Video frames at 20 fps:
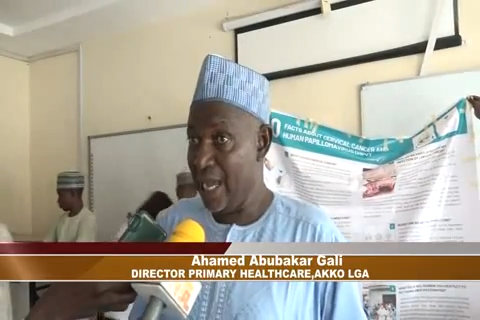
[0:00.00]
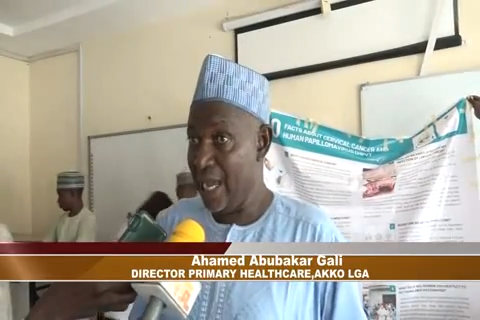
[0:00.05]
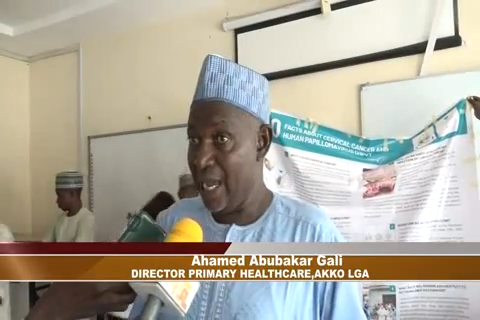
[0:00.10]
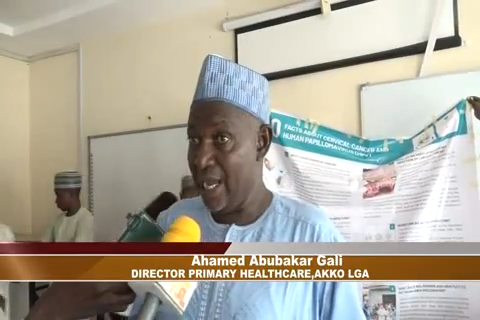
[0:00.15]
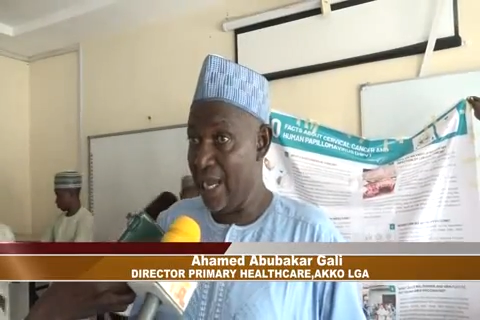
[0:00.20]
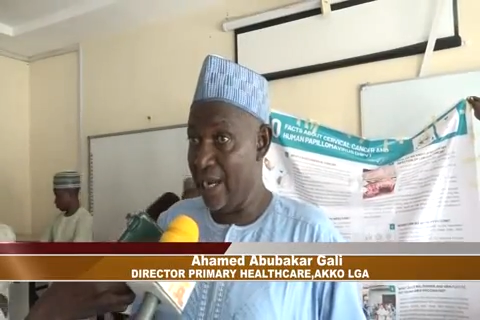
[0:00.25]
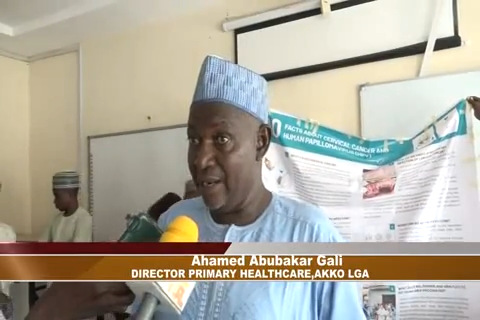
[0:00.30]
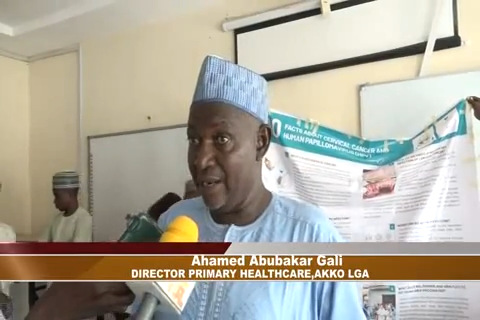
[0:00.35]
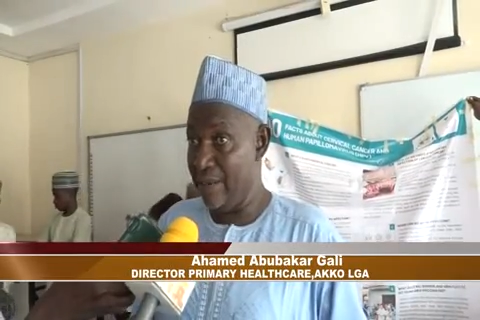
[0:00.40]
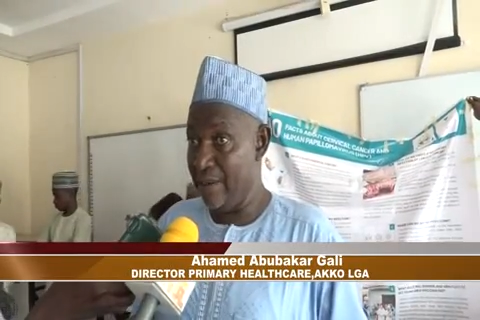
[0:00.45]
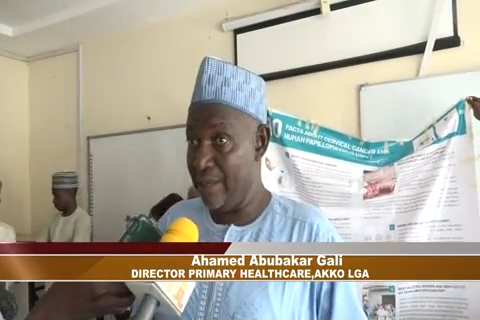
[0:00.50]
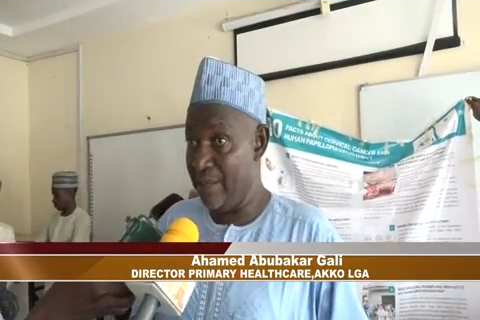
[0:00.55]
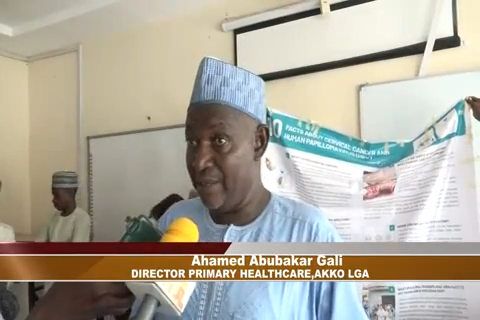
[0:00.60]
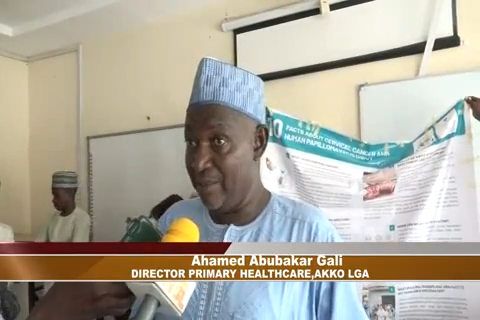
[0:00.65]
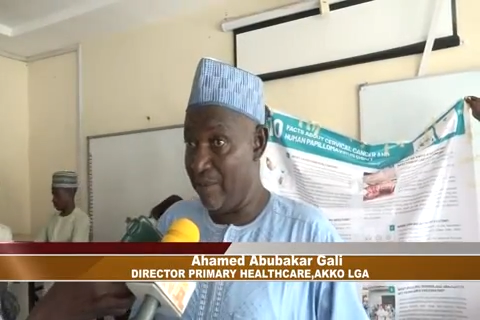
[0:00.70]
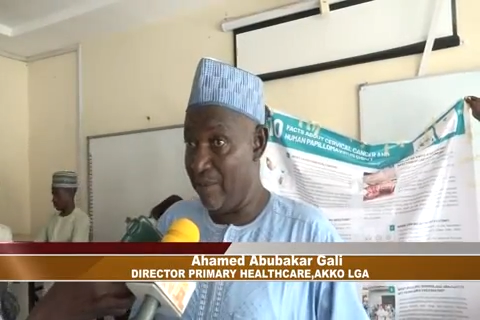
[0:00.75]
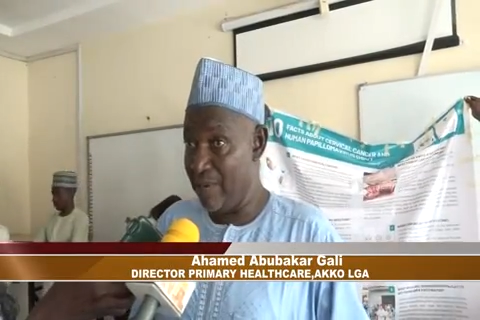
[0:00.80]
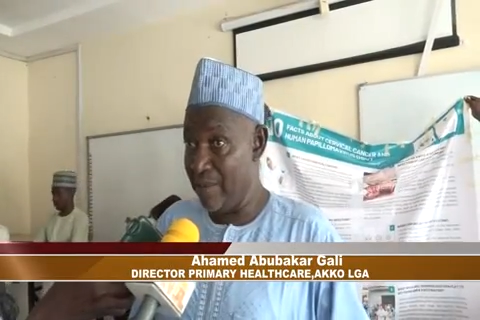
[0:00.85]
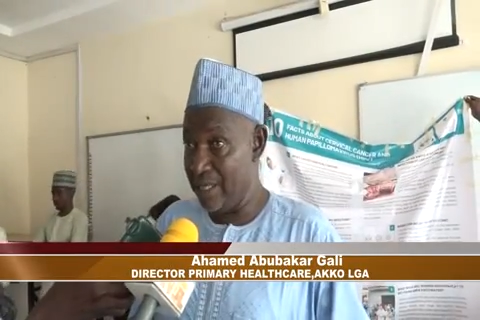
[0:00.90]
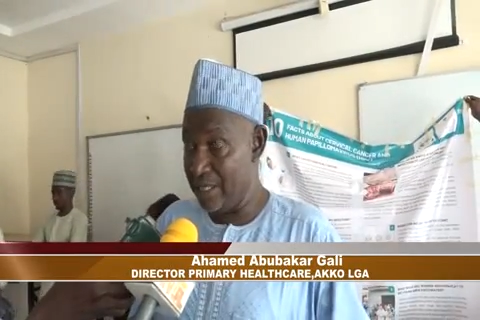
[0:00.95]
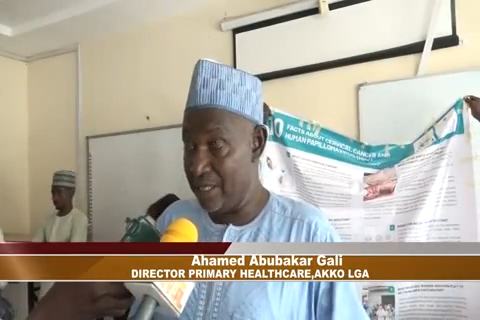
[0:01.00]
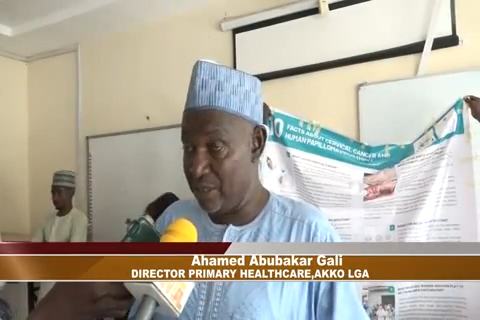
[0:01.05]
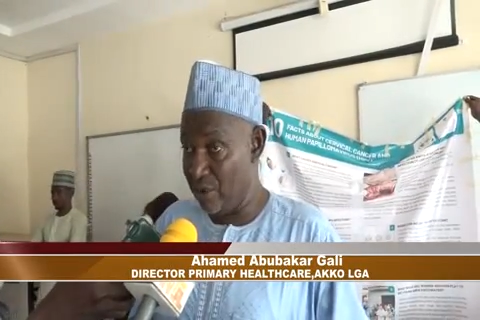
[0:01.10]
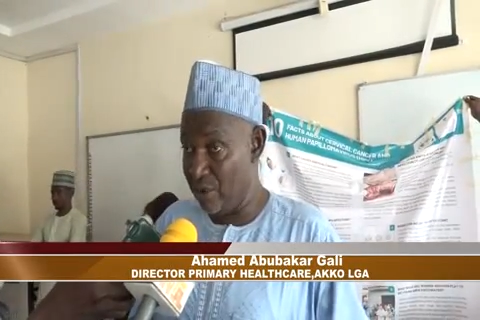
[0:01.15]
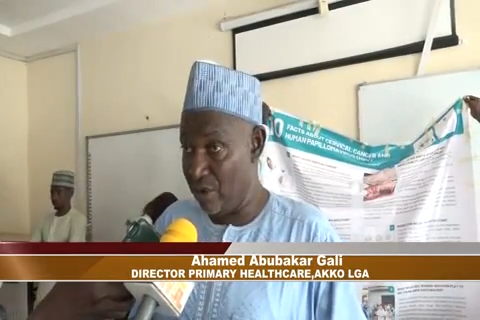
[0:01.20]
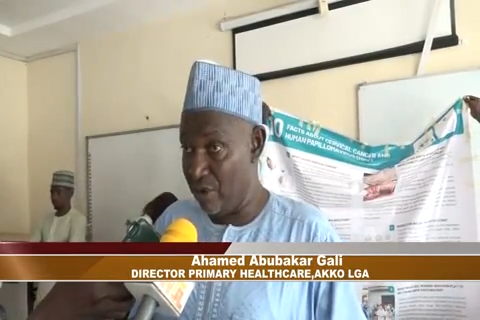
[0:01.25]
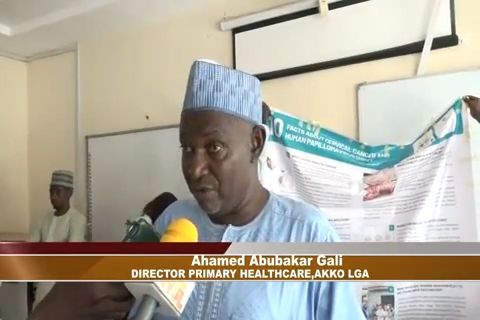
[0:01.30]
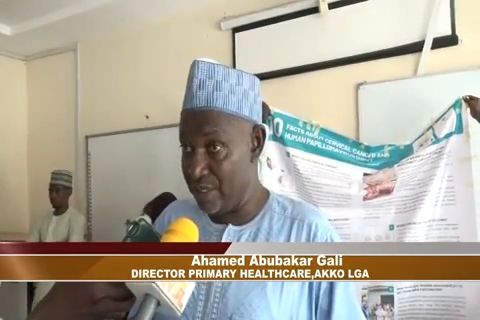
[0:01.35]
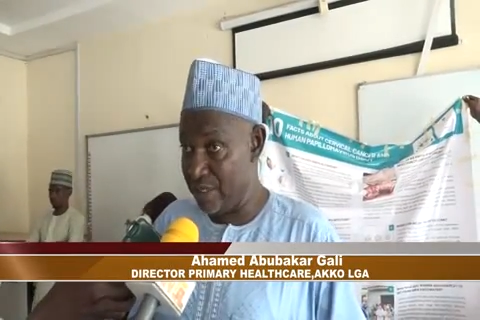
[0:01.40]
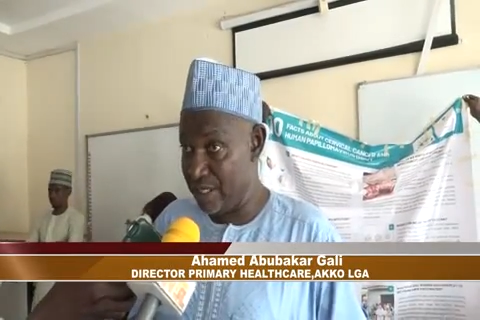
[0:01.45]
and the mobilization
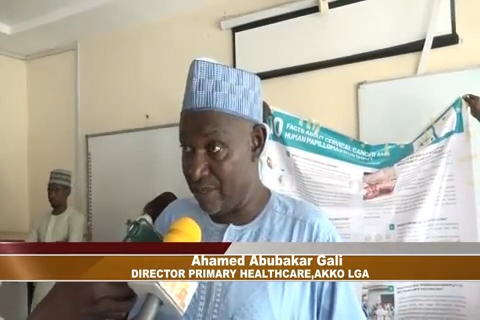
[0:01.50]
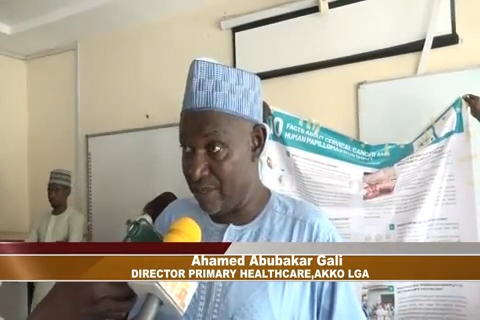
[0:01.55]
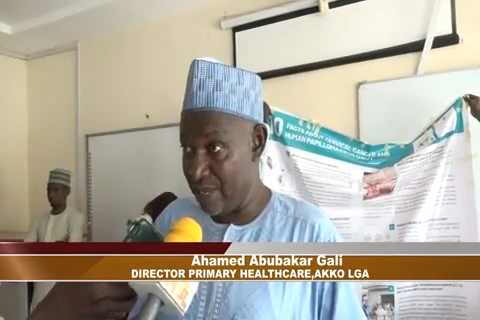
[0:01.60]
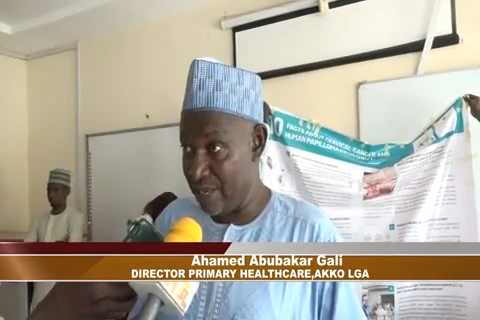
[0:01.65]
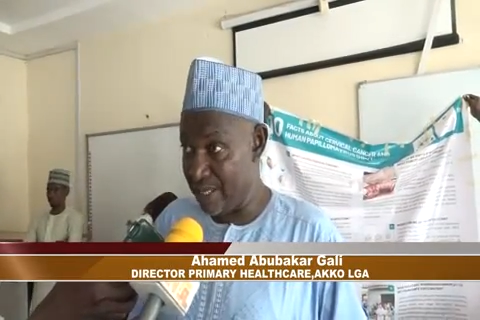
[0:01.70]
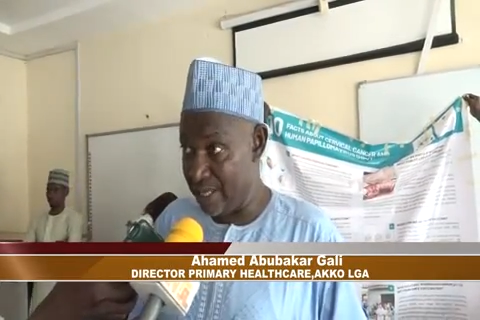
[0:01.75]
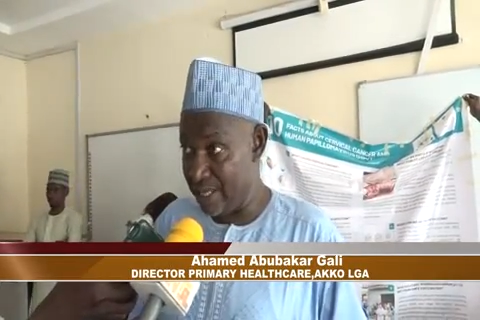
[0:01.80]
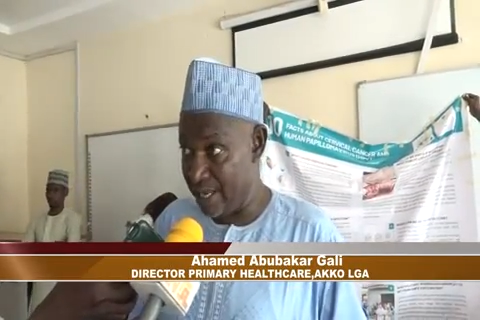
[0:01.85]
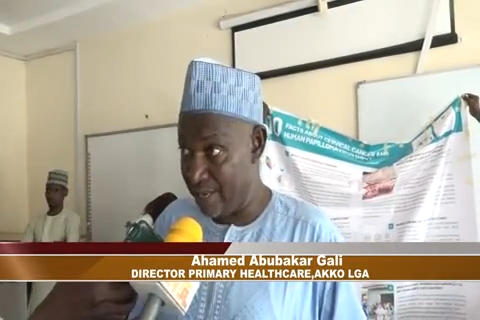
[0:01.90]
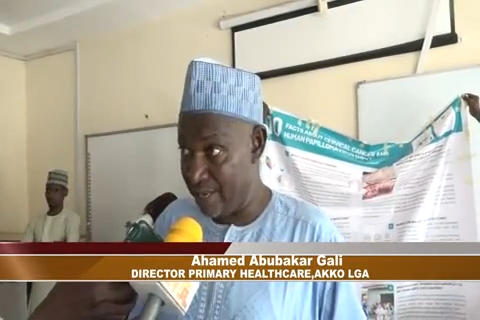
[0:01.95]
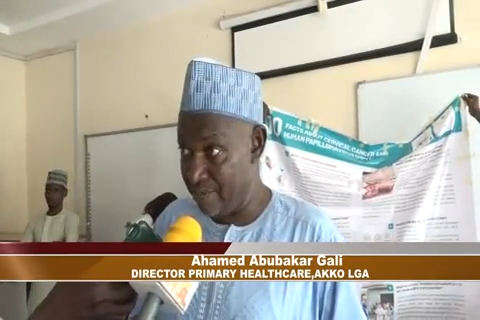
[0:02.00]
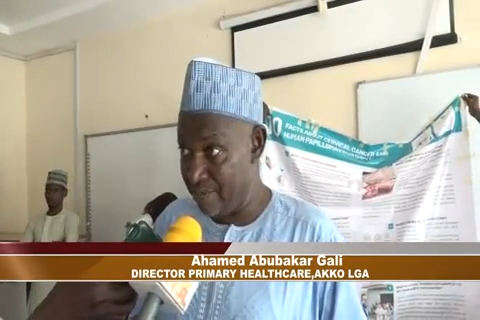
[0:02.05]
officers are there